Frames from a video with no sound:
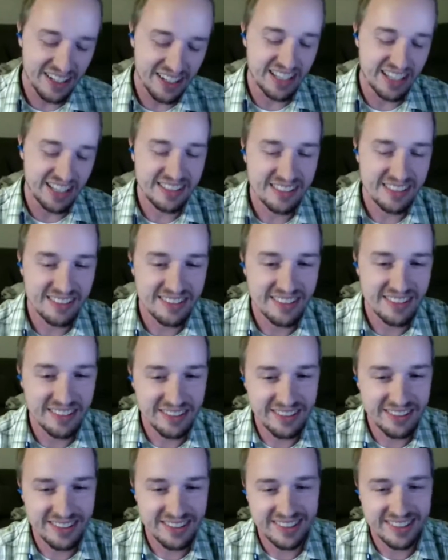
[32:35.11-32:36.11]
It's a
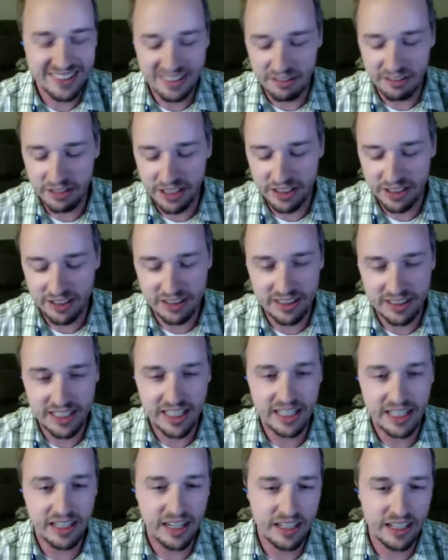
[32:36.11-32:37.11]
serious consideration. Like
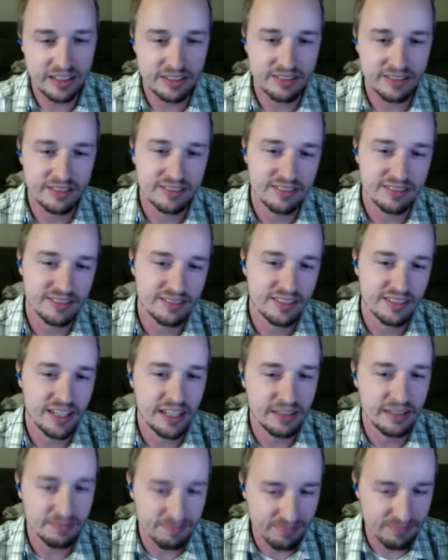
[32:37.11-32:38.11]
again,
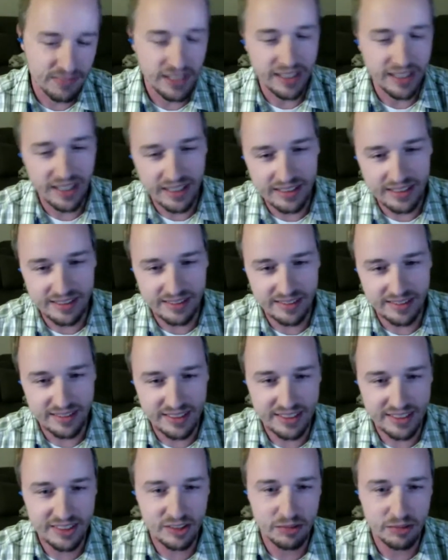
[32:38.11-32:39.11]
it's
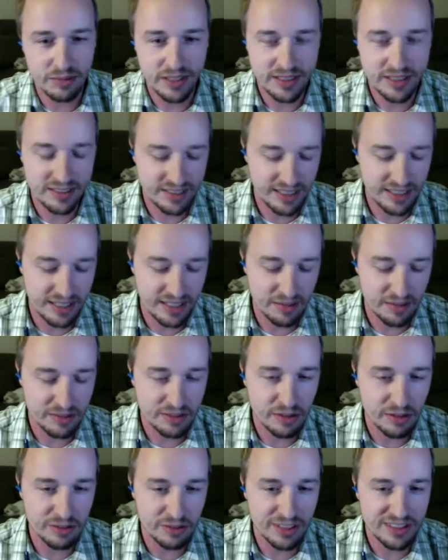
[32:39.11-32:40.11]
$600 that I
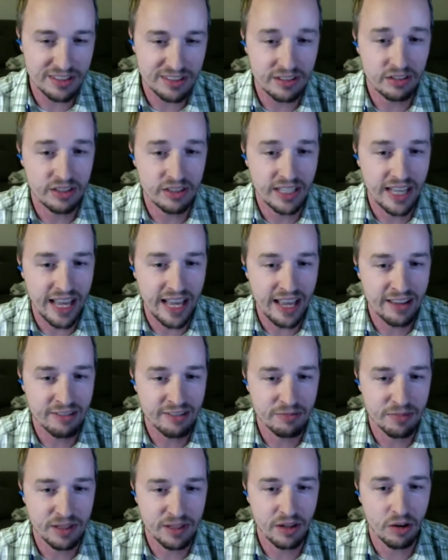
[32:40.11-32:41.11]
don't necessarily have,
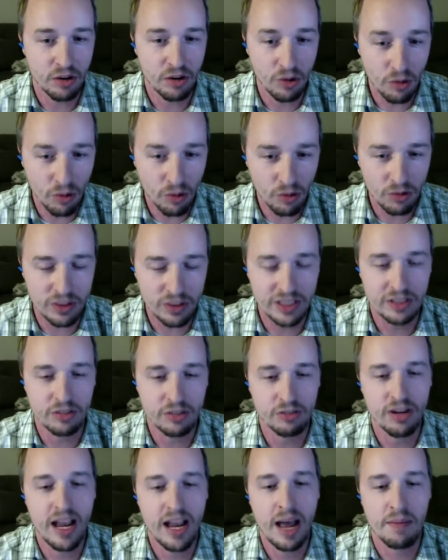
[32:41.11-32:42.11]
but holy
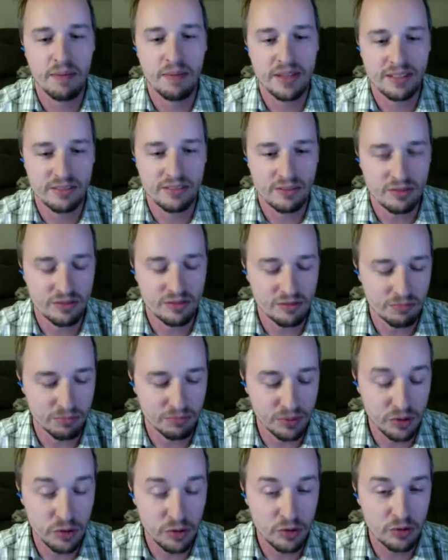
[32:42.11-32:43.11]
crap, it
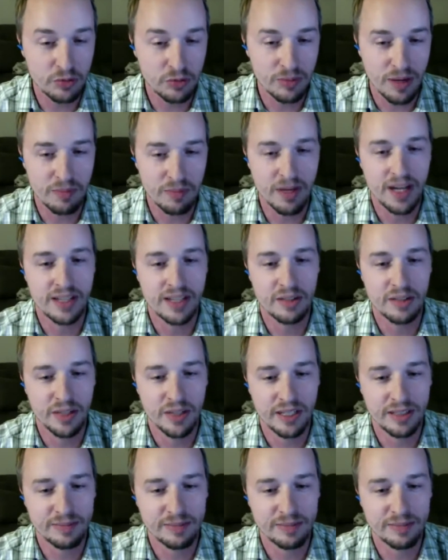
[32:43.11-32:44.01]
blew my mind away.